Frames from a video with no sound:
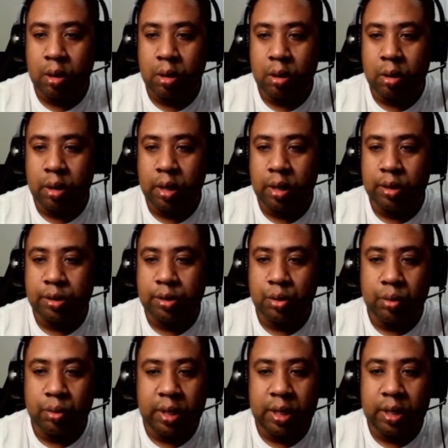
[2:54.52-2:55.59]
alright,
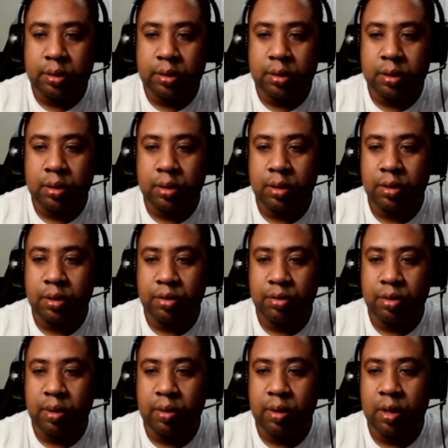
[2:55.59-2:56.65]
2 minutes,
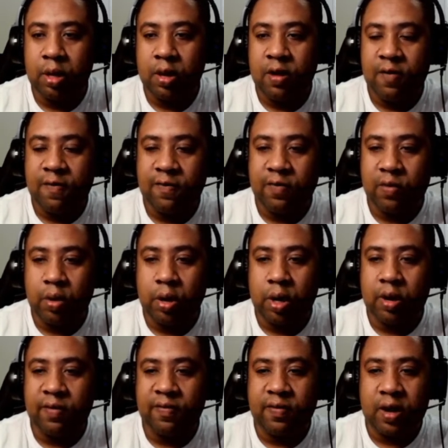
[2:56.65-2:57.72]
3,
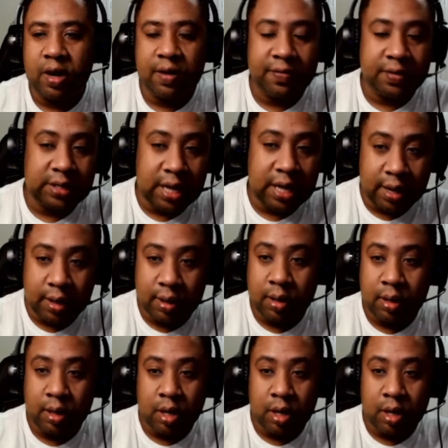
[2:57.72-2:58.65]
4, 5, 10.